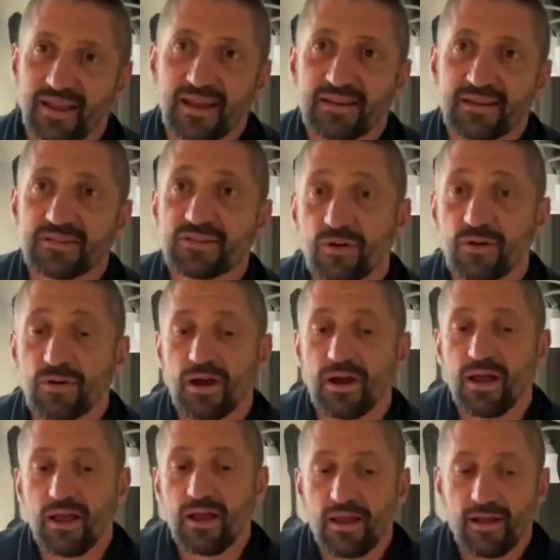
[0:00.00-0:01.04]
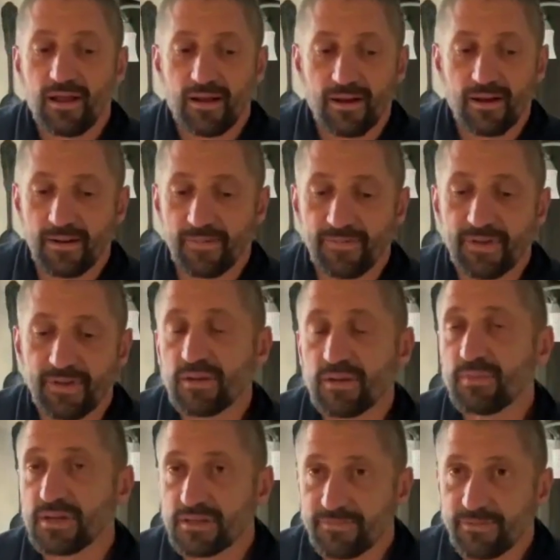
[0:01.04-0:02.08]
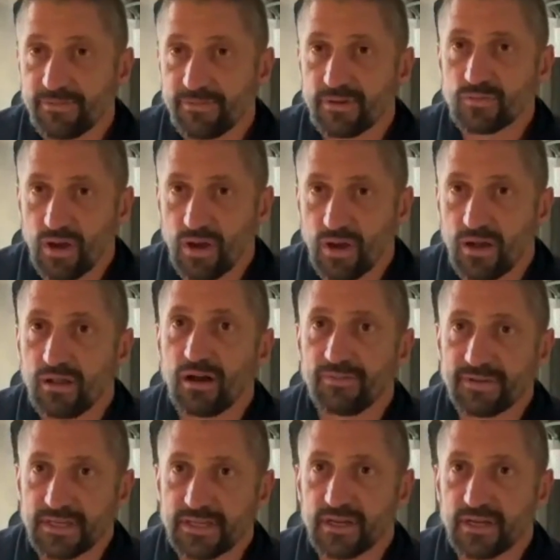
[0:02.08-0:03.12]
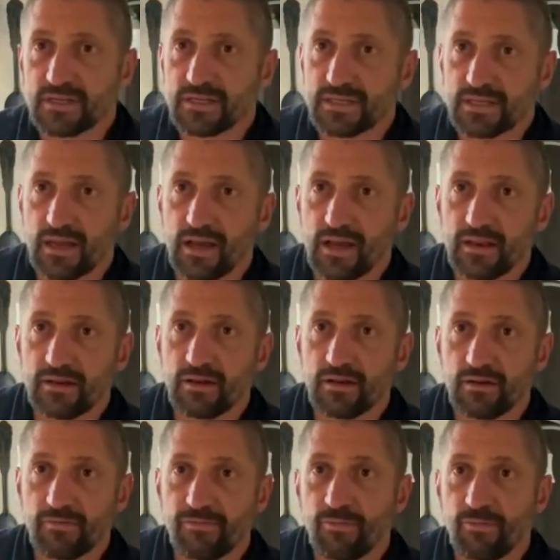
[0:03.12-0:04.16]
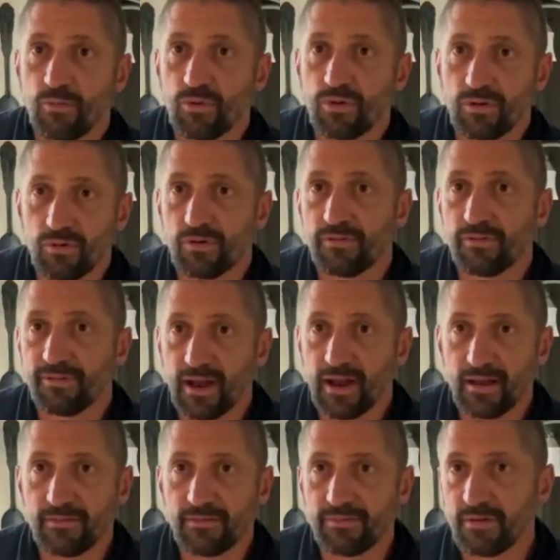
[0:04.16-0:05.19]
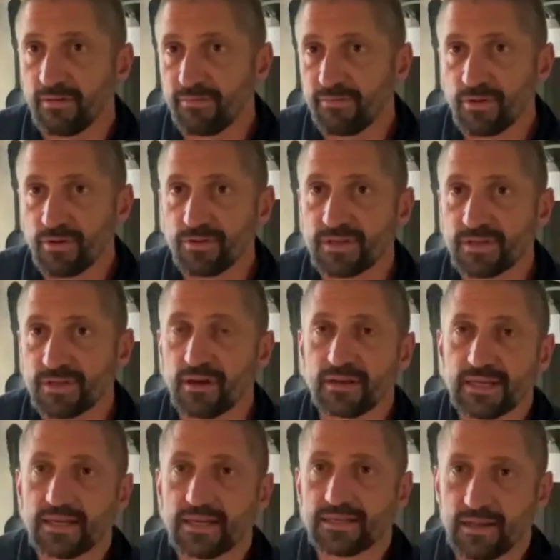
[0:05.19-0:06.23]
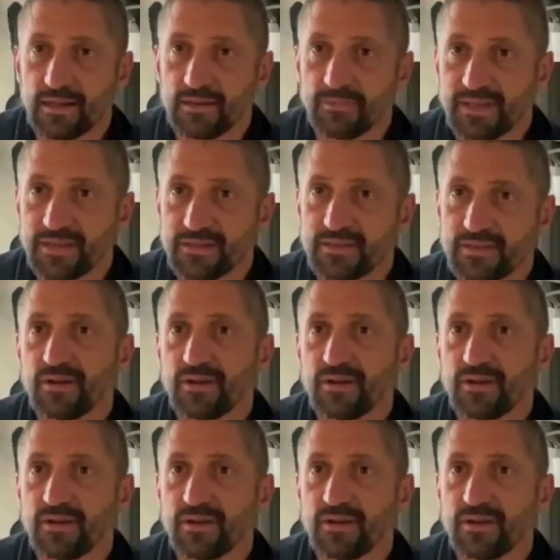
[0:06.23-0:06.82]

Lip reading: And so the Vietnamese food as well often touches on 4 or 5 of those taste elements.